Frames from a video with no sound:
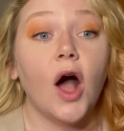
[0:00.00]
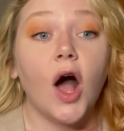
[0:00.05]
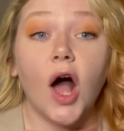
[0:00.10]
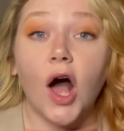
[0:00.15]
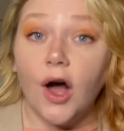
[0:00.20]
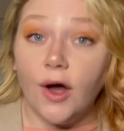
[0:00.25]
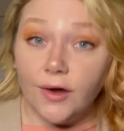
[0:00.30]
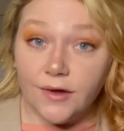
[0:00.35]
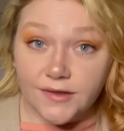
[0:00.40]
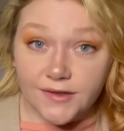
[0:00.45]

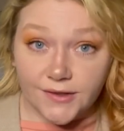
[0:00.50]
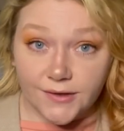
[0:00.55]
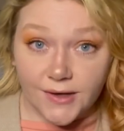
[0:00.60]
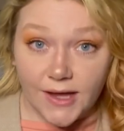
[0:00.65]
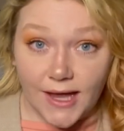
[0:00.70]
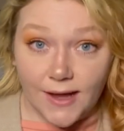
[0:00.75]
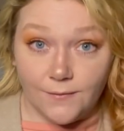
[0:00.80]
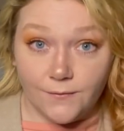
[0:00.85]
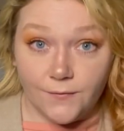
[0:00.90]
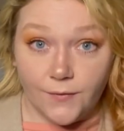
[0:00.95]
also
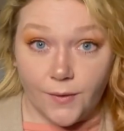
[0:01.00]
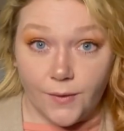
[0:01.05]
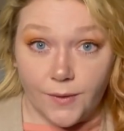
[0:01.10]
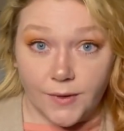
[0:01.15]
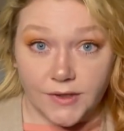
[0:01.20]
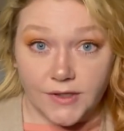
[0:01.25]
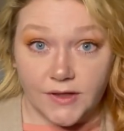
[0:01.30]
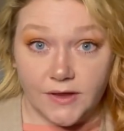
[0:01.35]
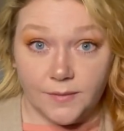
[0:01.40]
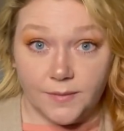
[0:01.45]
came
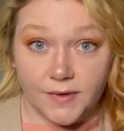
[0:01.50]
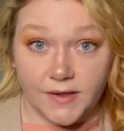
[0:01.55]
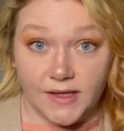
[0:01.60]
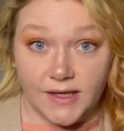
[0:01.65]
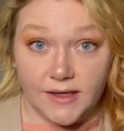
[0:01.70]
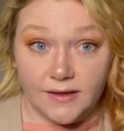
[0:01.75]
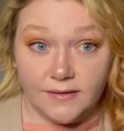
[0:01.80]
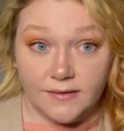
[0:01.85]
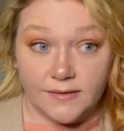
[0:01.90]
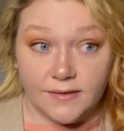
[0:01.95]
forward to the
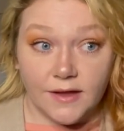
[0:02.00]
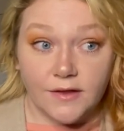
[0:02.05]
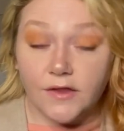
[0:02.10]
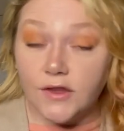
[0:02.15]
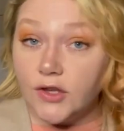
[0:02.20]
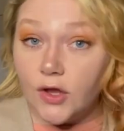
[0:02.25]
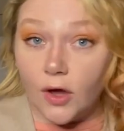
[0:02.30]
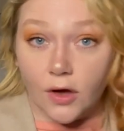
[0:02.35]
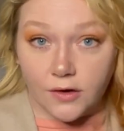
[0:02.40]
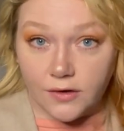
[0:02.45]
police, the
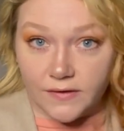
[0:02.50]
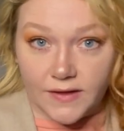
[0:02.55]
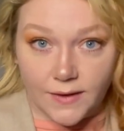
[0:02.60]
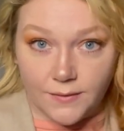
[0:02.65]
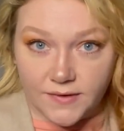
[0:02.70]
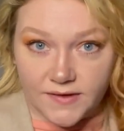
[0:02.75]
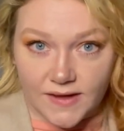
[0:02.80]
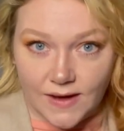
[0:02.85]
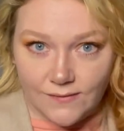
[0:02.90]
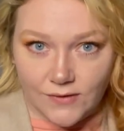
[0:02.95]
daughter that
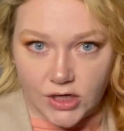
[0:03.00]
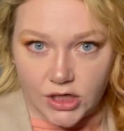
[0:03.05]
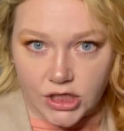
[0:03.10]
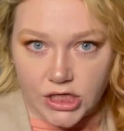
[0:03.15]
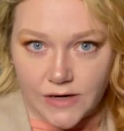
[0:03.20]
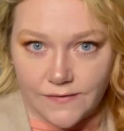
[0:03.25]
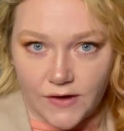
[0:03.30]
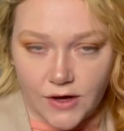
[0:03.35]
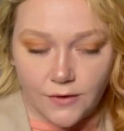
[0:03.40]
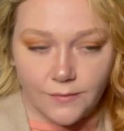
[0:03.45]
was never
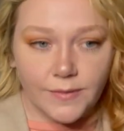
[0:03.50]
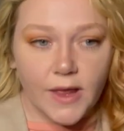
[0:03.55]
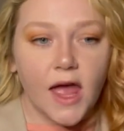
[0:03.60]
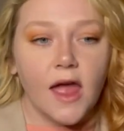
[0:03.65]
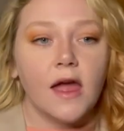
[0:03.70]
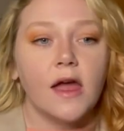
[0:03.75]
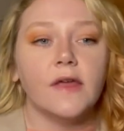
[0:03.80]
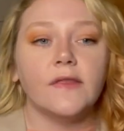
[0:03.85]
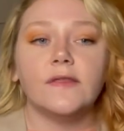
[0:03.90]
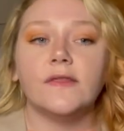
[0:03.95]
interviewed.
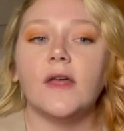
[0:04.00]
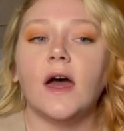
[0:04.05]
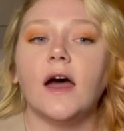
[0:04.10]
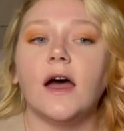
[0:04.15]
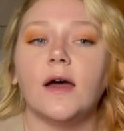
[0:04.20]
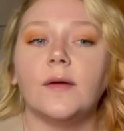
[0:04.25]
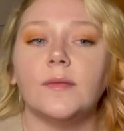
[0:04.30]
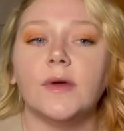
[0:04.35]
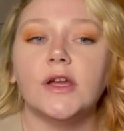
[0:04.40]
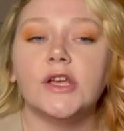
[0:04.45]

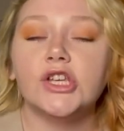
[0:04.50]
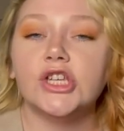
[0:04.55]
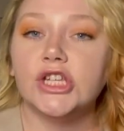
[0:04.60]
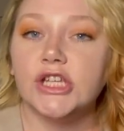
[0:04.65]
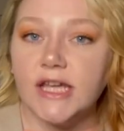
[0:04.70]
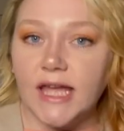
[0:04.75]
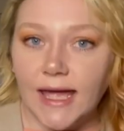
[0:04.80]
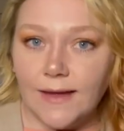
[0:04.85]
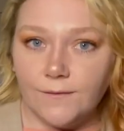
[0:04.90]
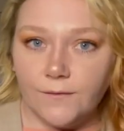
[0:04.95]
She came